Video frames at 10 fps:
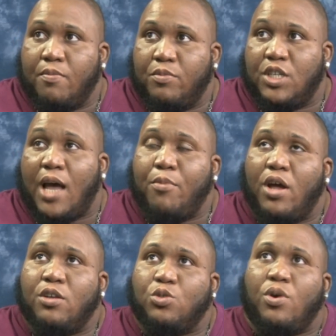
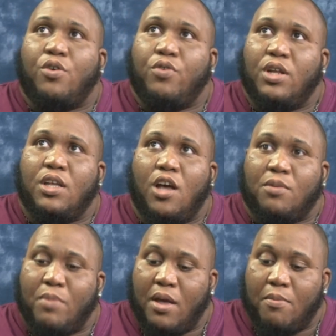Jamrock is where I really
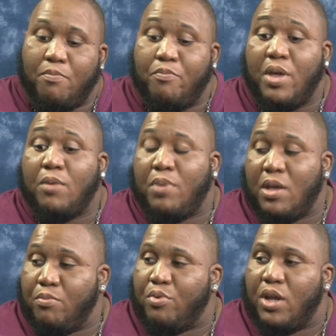got my big,
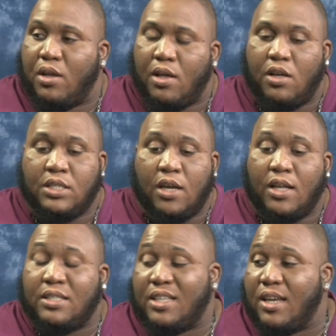big break because I
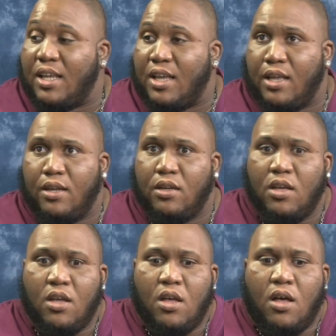got syndicated.
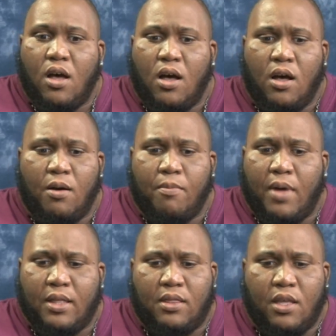
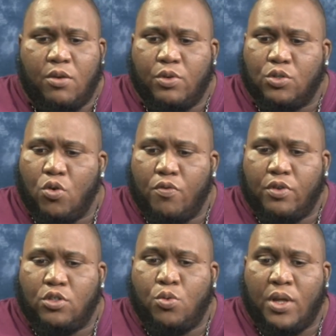I think it was over
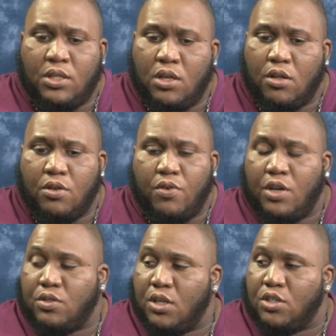20 other
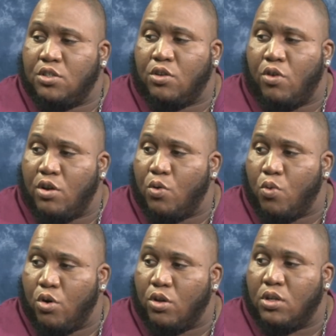radio stations around the
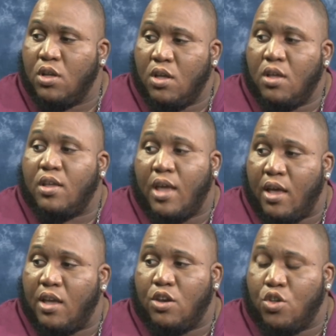world. Yeah,
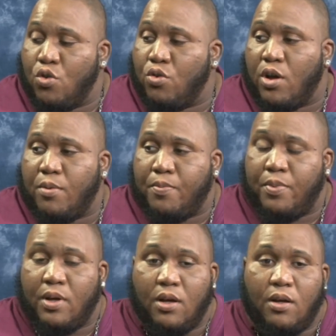in Europe,
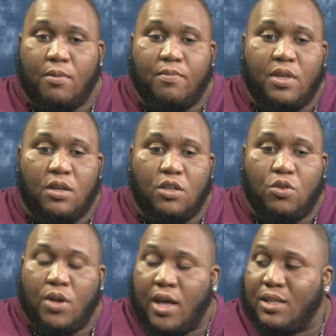in the
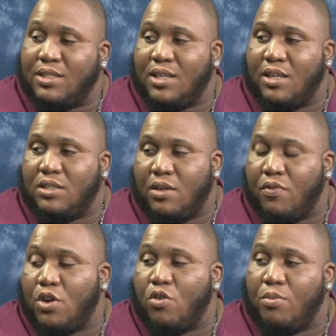United States,
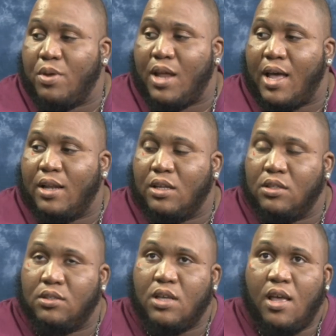different Caribbean
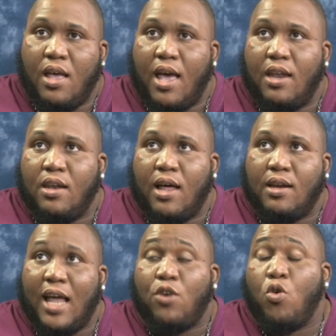islands. And
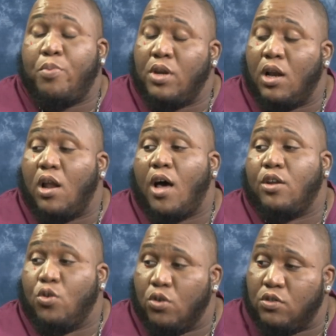that opened a lot
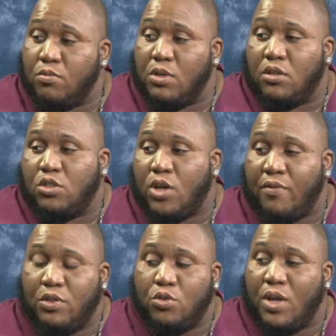of doors for me.
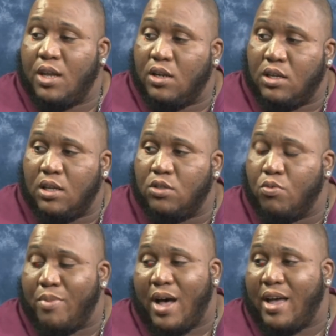Traveled to Italy,
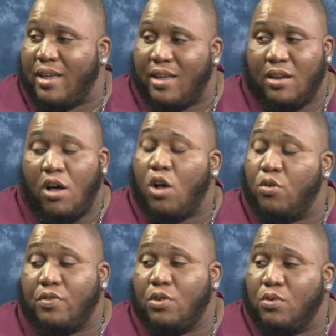Dubai, and all
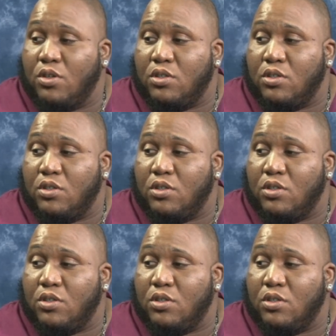over the world.